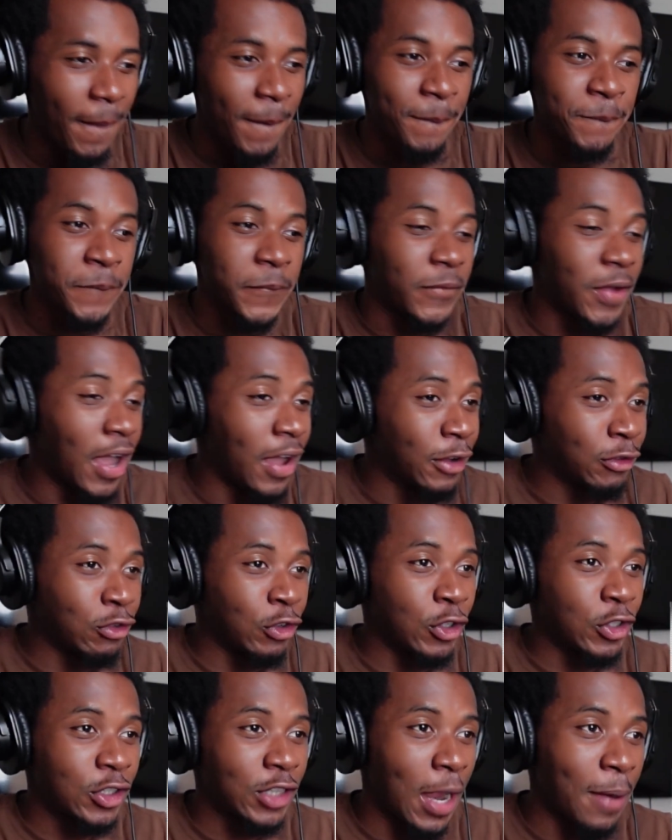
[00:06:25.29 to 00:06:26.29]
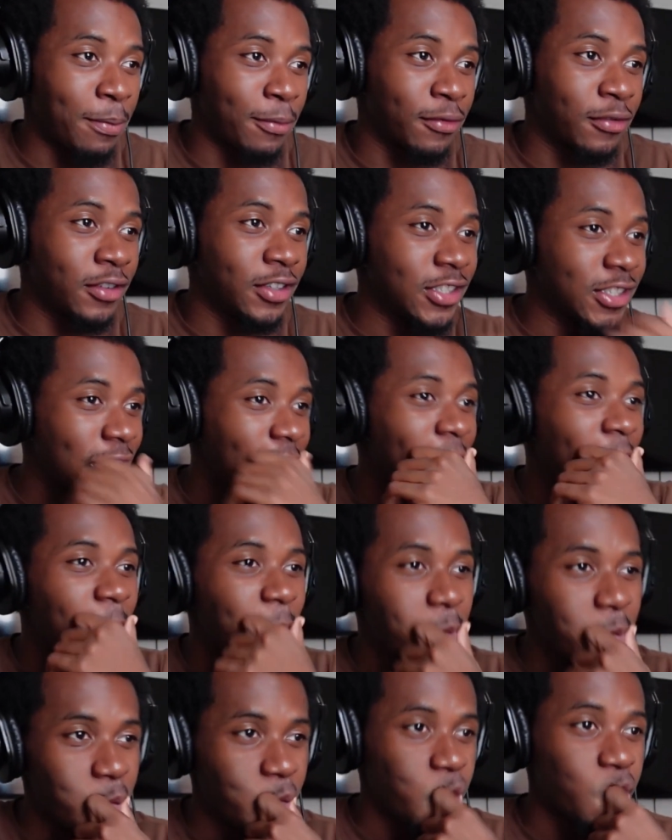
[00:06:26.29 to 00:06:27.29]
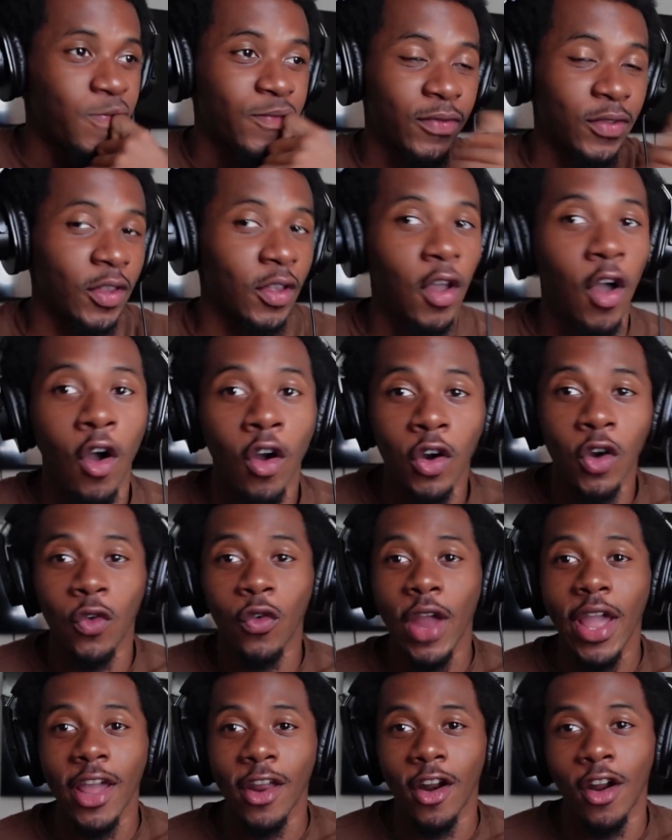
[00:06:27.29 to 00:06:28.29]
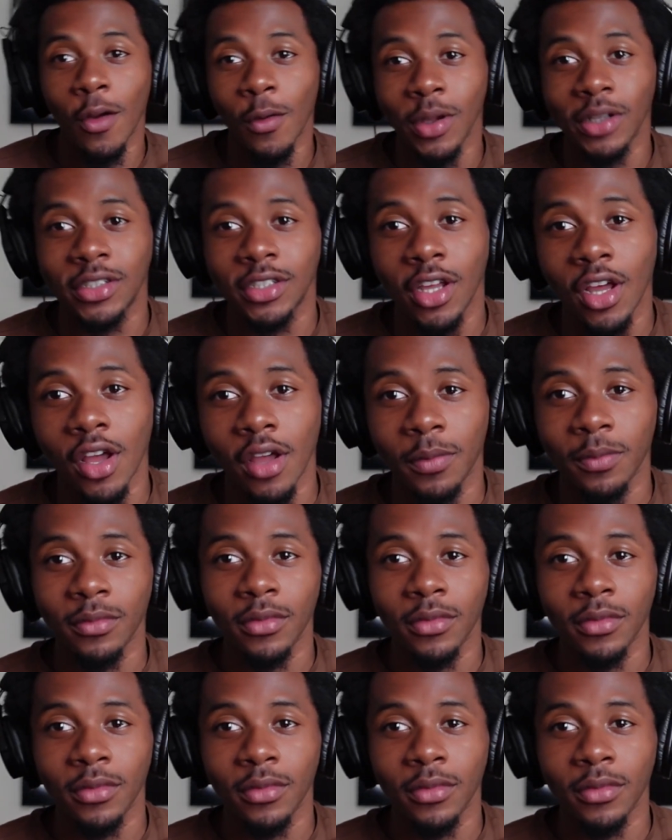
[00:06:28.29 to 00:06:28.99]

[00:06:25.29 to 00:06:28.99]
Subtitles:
If I was going to drop a freestyle on the radar, what's up?